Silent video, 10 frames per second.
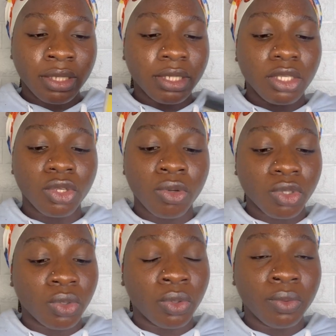This is
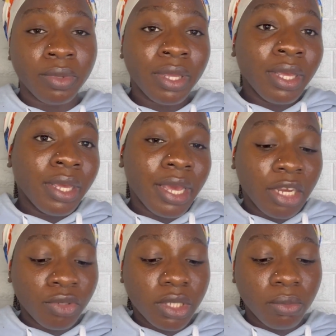also a
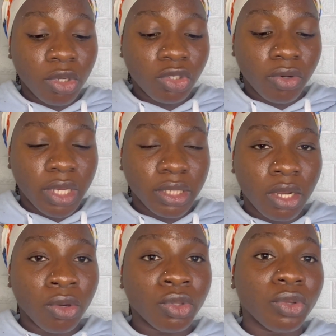hydrating moisturizer,
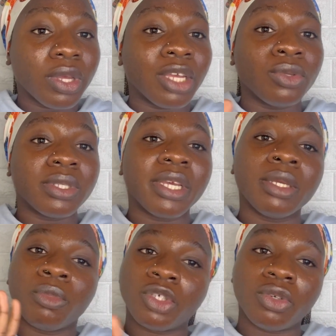although you can use any
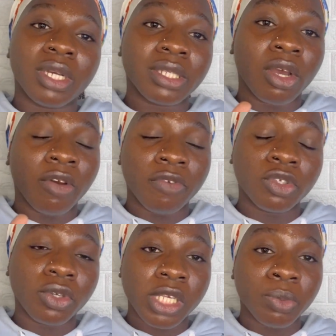moisturizer of your choice.